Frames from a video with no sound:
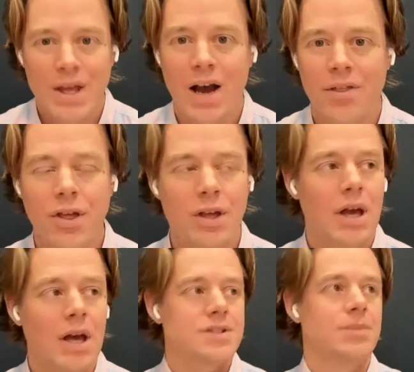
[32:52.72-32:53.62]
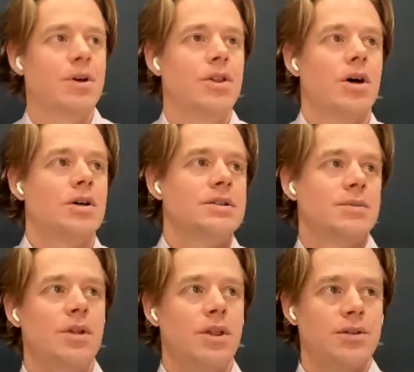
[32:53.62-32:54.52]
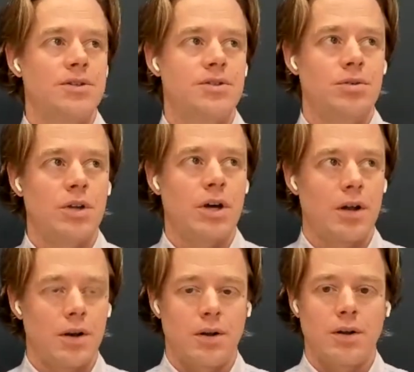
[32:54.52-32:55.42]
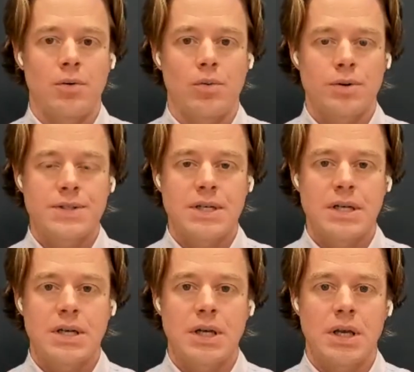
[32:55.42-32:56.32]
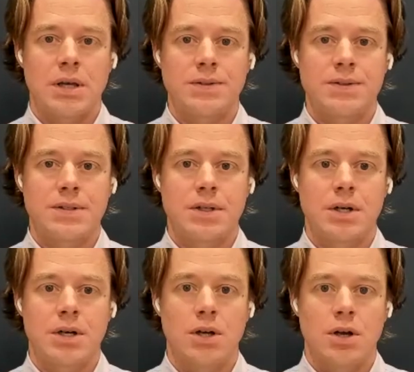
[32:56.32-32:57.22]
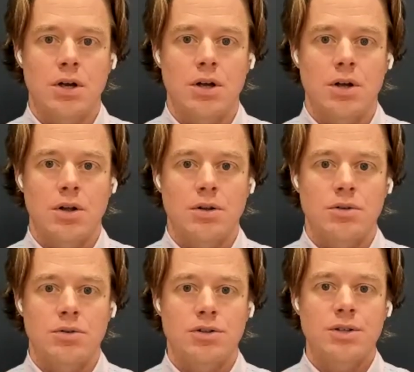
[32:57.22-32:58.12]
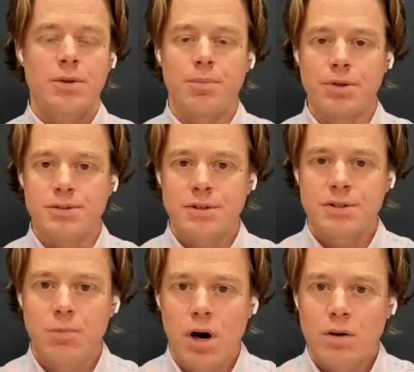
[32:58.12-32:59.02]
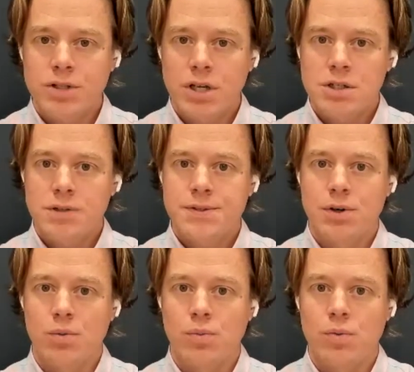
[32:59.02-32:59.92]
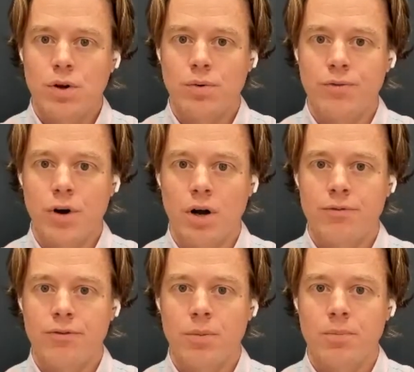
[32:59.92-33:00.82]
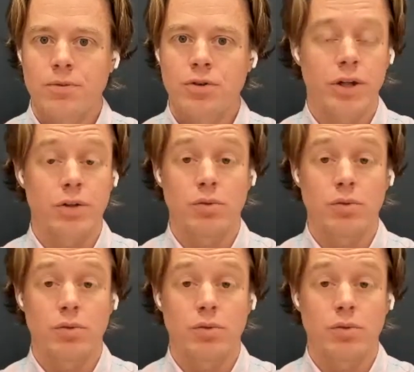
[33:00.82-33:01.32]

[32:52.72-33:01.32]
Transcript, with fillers: Yeah. I think some of the some of the things too that you know we're seeing is the just some of the business model changes. So, you know, mm-hmm. we've gone from to